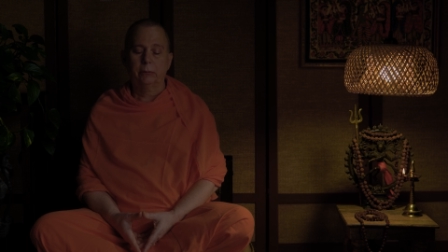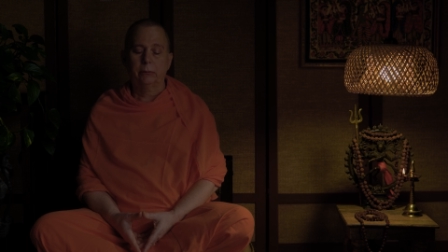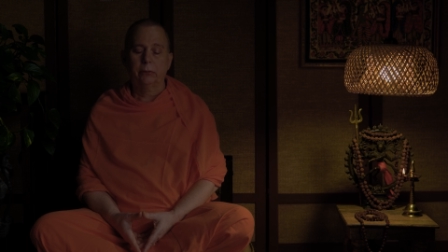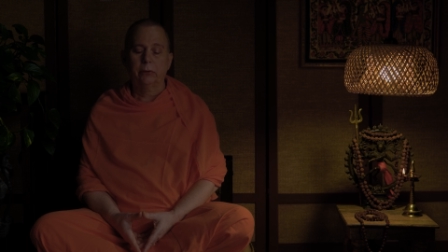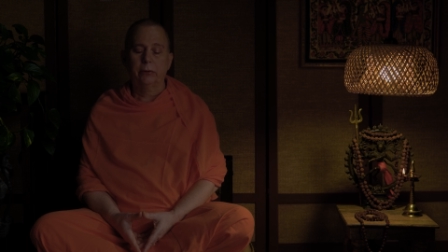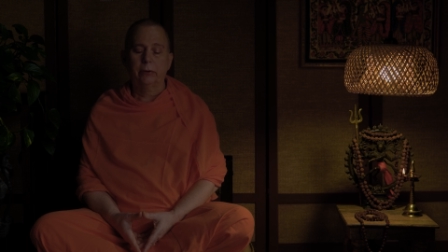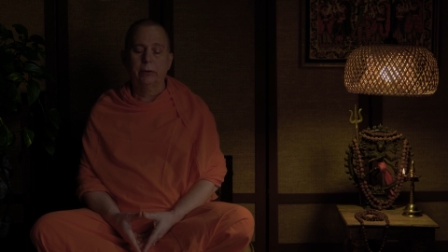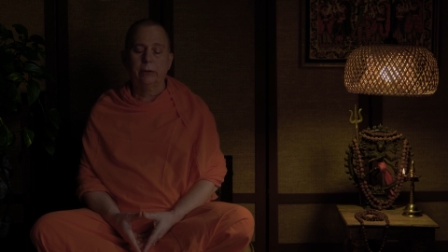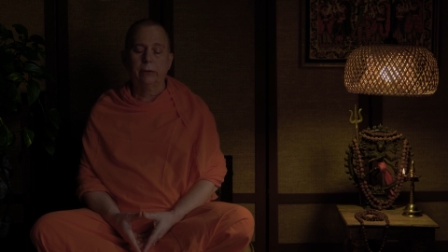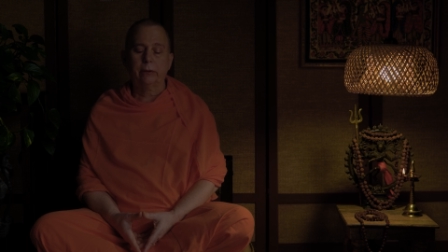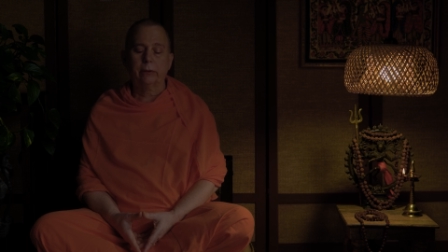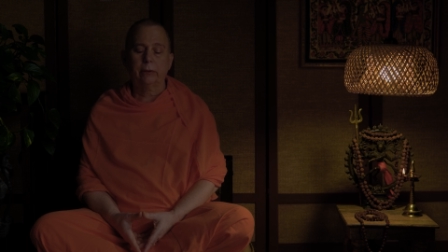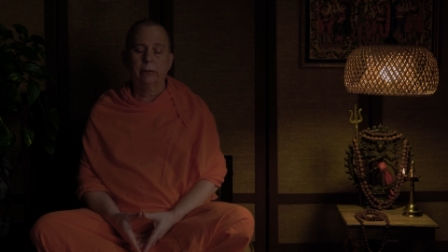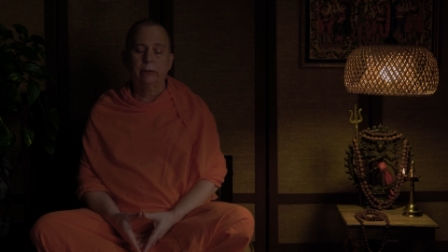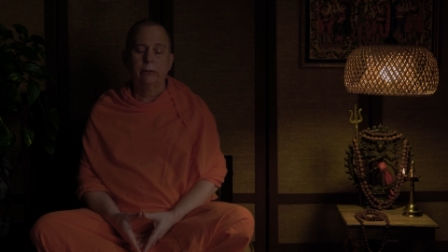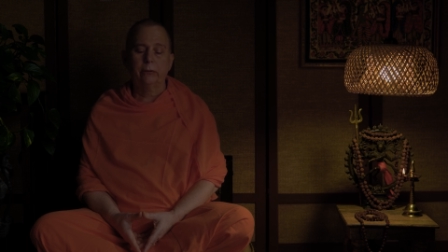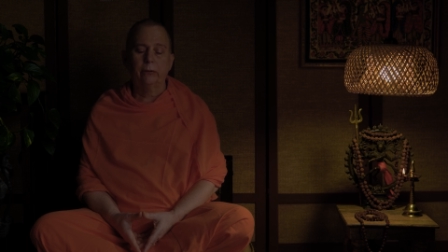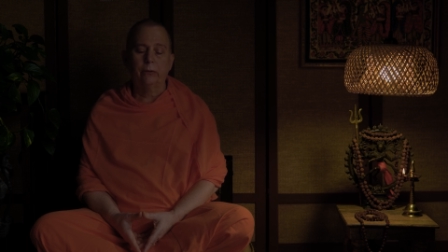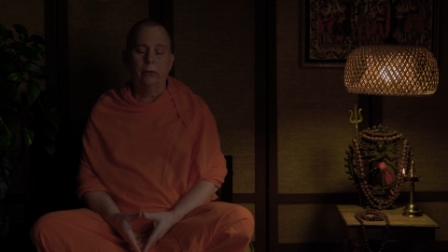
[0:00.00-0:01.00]
breathe
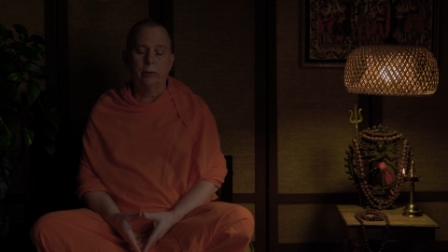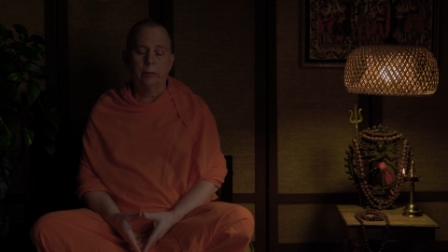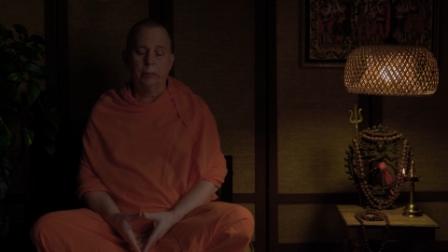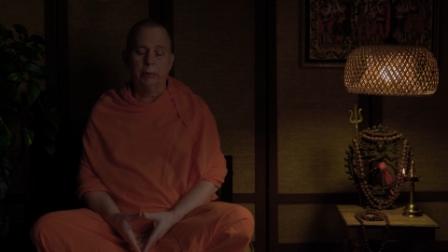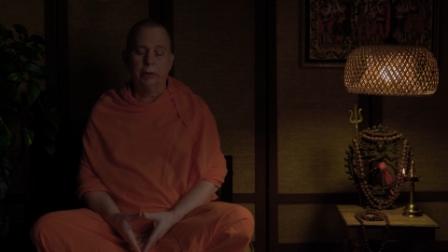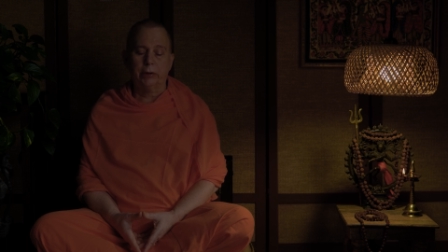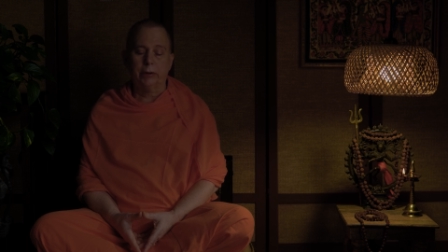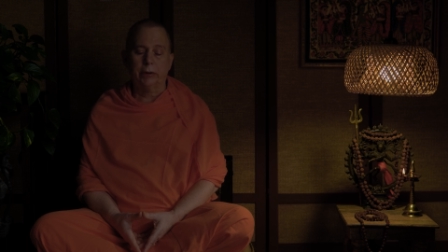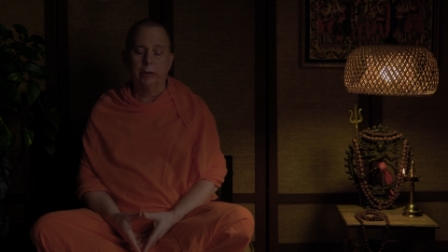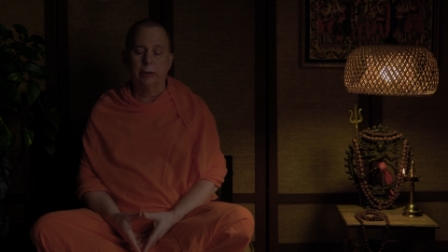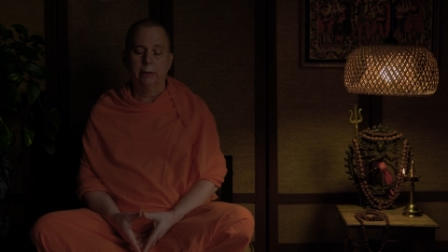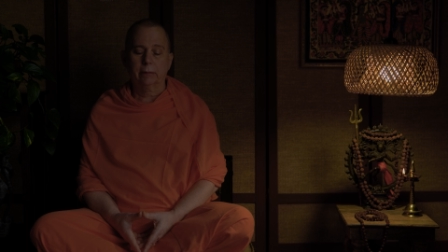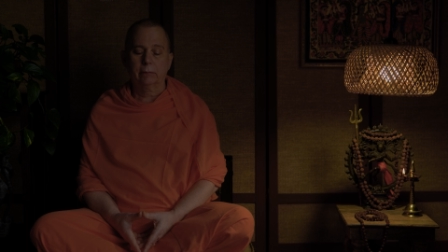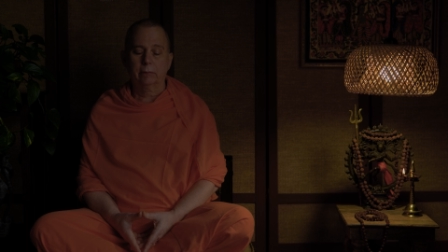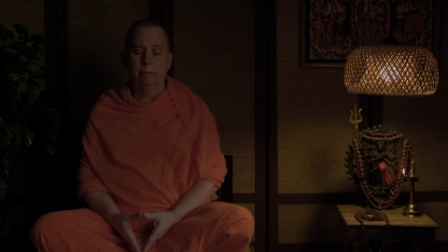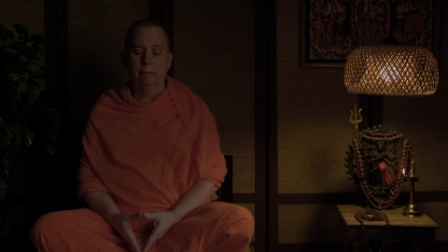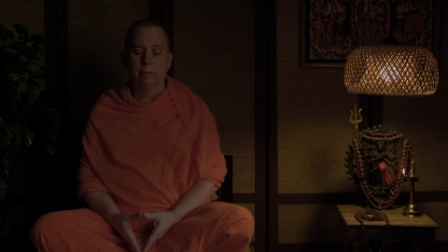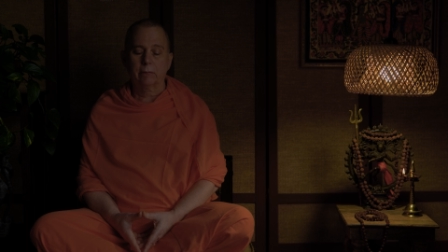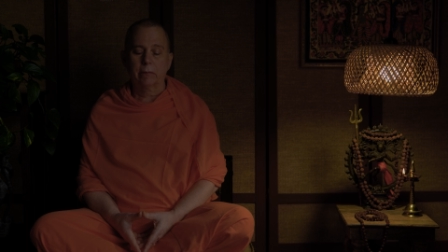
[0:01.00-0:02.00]
normally
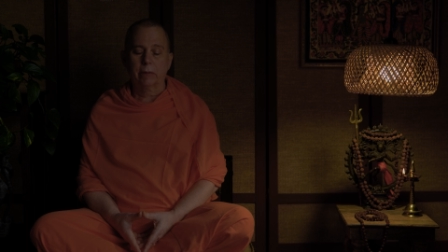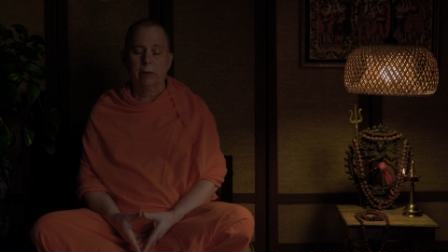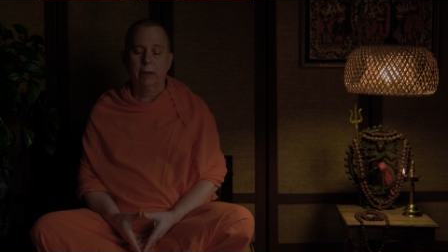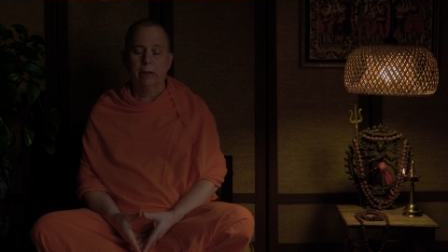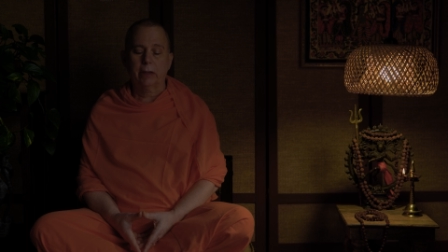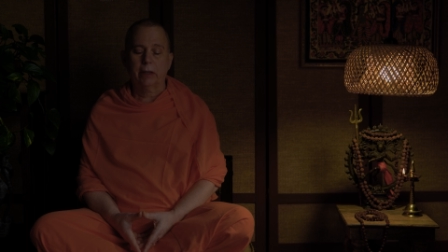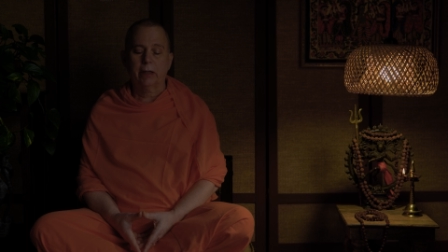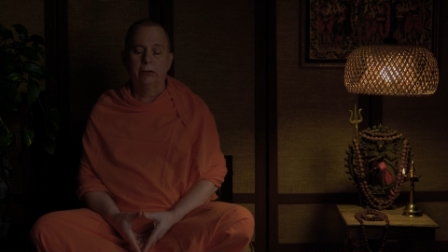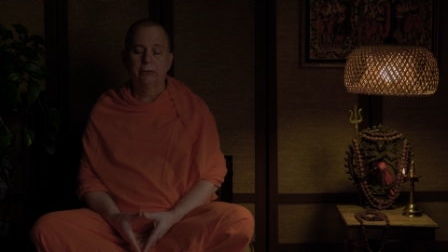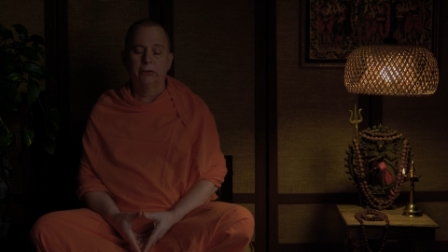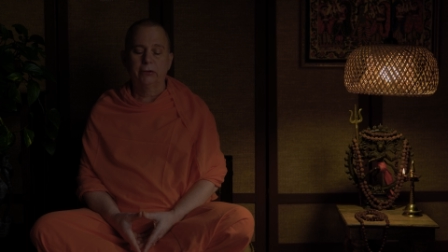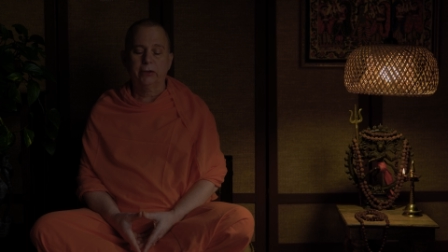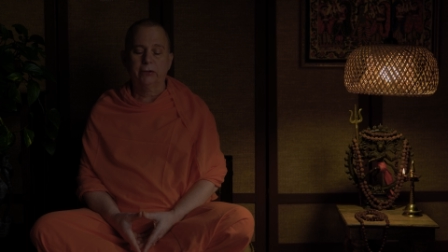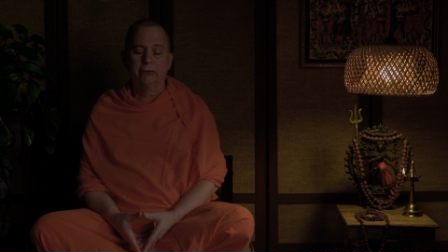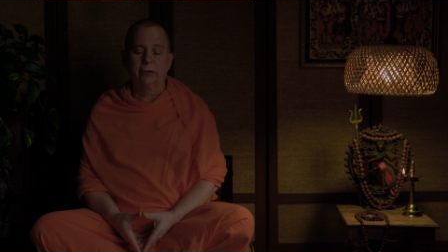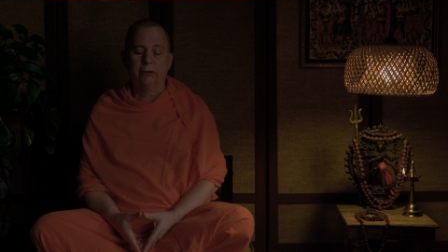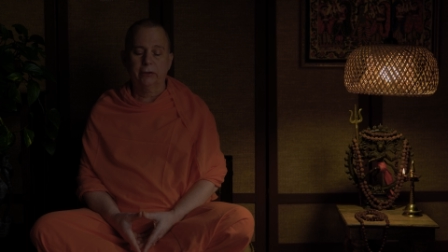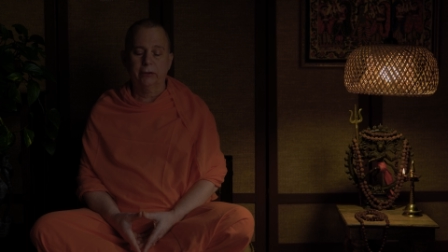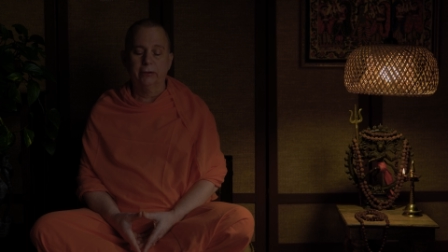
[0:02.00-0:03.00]
and
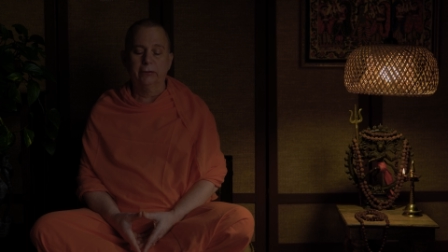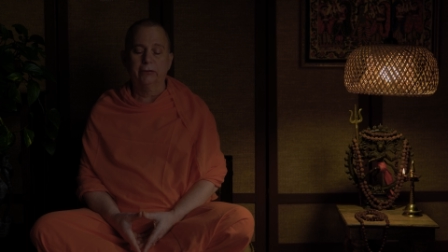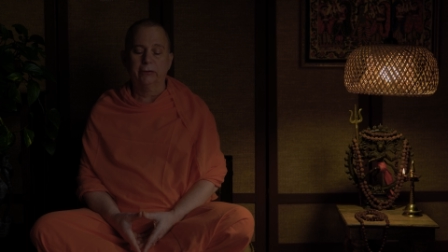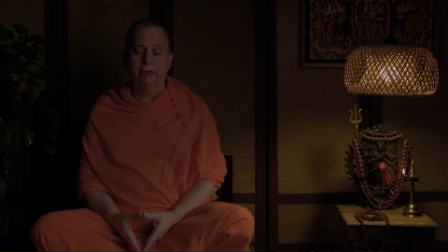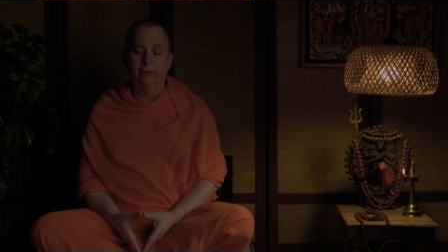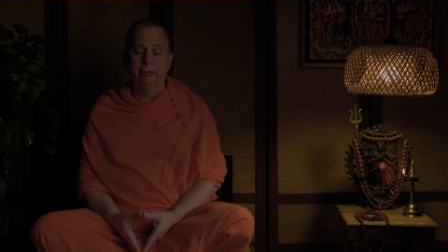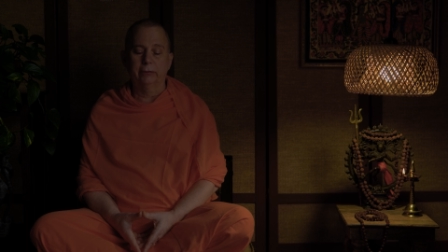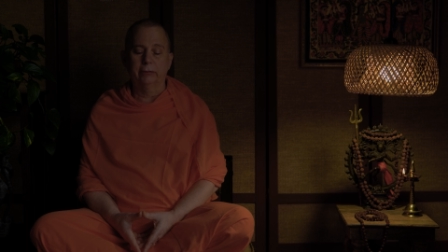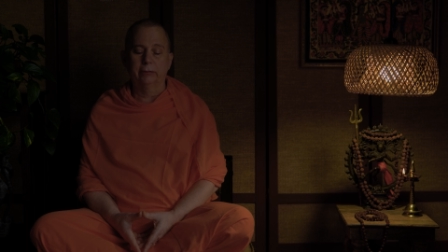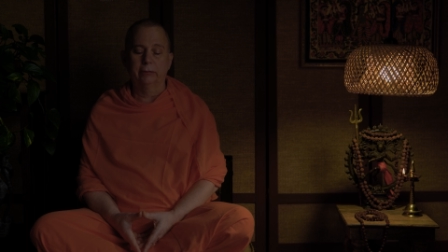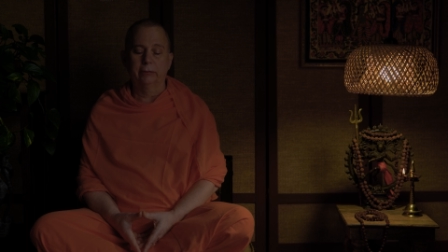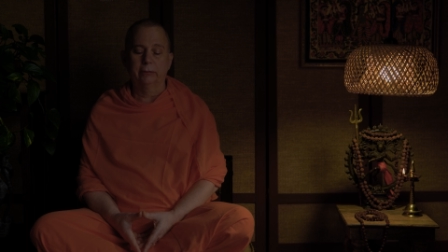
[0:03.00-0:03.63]
just listen